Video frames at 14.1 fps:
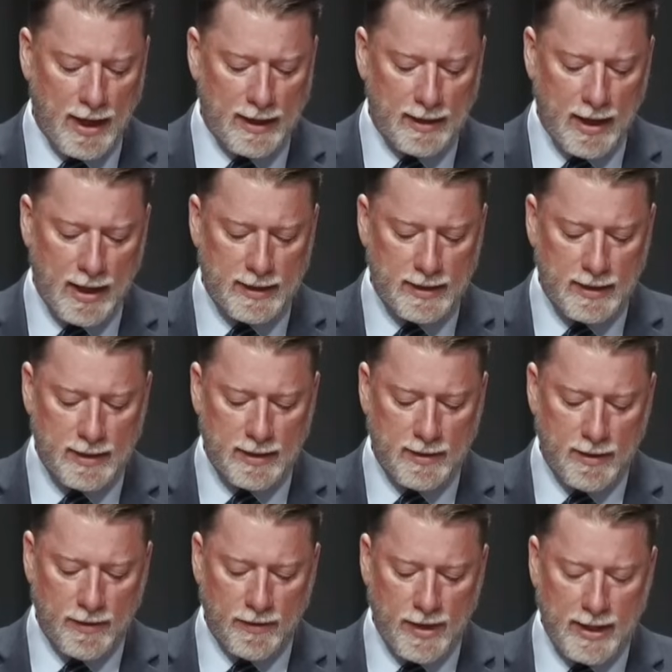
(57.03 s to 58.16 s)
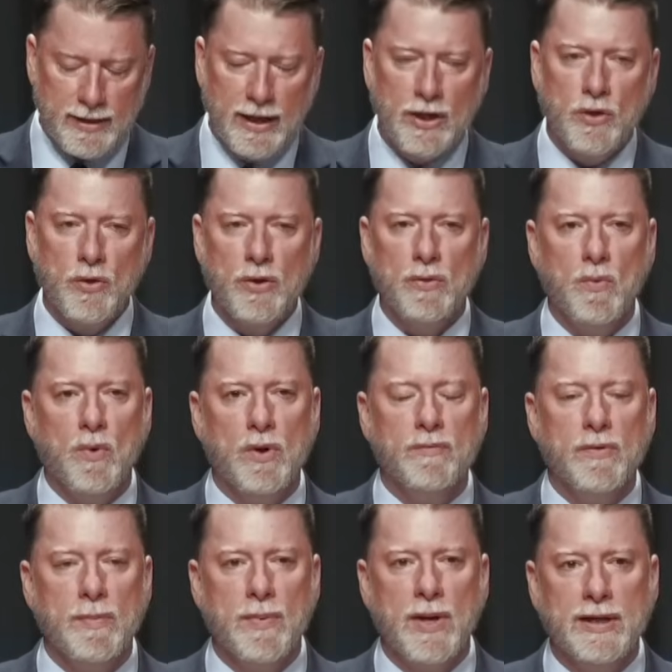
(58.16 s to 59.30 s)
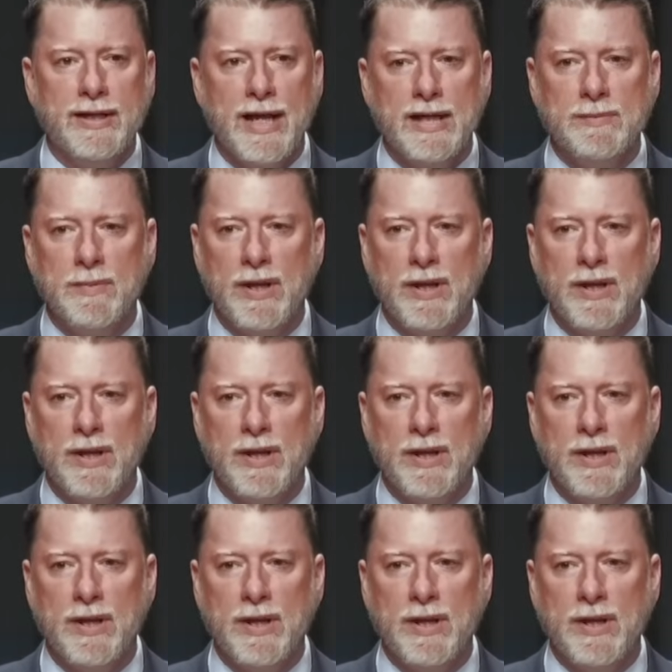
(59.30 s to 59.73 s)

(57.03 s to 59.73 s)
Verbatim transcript: I, I did think that it could work for the podcast,